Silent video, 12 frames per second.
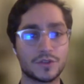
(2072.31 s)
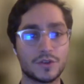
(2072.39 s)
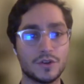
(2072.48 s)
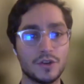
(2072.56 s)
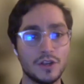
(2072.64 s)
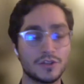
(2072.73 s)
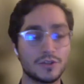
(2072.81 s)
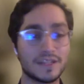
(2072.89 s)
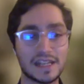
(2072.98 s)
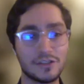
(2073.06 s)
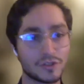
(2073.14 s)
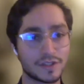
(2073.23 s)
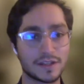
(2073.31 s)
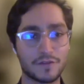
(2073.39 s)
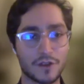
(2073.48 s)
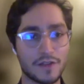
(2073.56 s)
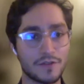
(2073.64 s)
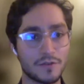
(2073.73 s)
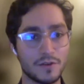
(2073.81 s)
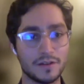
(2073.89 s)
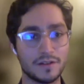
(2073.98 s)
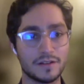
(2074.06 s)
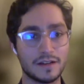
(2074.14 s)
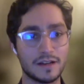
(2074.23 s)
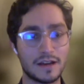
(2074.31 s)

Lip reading: So it's interesting for everyone,